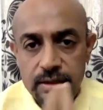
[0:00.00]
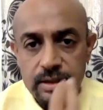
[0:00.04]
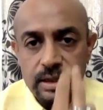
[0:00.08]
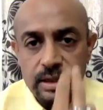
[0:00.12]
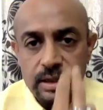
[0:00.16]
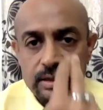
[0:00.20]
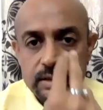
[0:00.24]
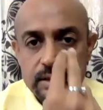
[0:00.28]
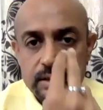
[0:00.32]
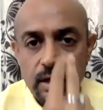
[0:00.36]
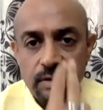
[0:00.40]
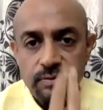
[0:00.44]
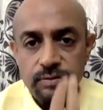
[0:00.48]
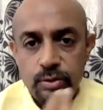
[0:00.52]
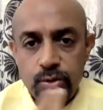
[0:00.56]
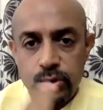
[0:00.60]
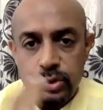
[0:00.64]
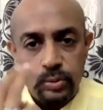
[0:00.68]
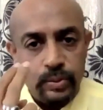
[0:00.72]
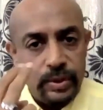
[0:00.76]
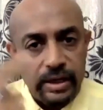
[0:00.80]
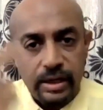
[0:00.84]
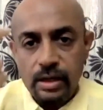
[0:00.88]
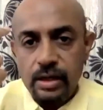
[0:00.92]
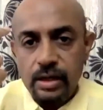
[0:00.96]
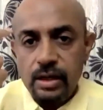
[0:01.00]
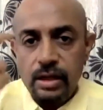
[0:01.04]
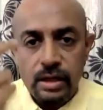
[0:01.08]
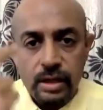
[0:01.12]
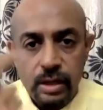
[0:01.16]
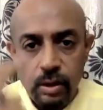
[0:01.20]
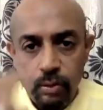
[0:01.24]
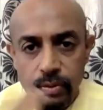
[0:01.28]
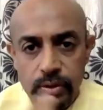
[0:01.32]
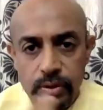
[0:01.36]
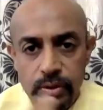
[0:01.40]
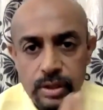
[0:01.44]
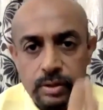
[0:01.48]
That's how you swing.
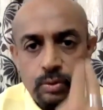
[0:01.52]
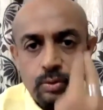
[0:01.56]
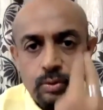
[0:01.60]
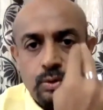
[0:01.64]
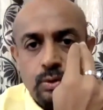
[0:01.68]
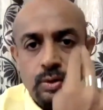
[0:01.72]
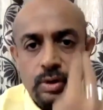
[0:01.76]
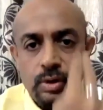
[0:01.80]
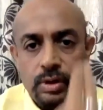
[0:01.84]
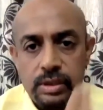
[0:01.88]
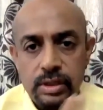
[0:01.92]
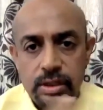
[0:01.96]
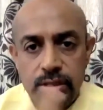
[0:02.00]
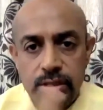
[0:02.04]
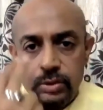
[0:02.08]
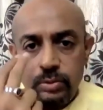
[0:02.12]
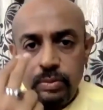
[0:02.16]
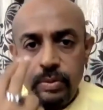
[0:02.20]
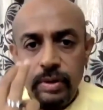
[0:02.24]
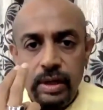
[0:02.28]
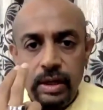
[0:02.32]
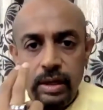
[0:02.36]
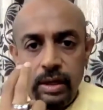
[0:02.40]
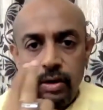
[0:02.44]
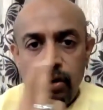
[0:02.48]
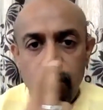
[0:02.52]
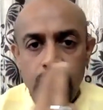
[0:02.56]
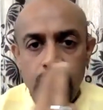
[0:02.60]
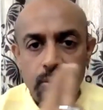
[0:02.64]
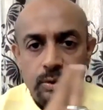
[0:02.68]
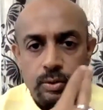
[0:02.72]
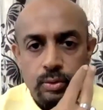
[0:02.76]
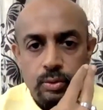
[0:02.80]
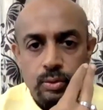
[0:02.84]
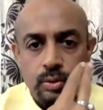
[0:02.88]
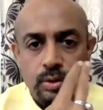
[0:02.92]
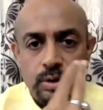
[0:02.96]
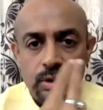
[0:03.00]
Now whether you do it this way or
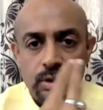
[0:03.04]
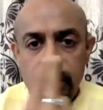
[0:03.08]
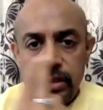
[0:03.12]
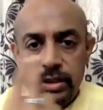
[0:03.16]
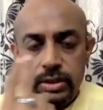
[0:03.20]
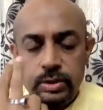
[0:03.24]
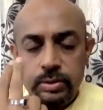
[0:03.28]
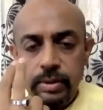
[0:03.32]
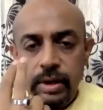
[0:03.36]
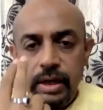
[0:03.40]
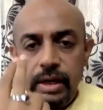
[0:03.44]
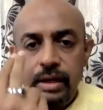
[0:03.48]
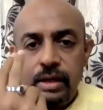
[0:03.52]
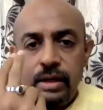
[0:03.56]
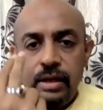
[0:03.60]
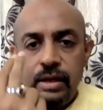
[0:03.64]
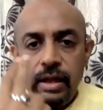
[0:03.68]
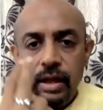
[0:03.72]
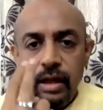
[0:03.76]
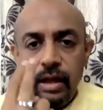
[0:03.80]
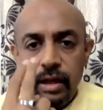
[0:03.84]
you do it this way,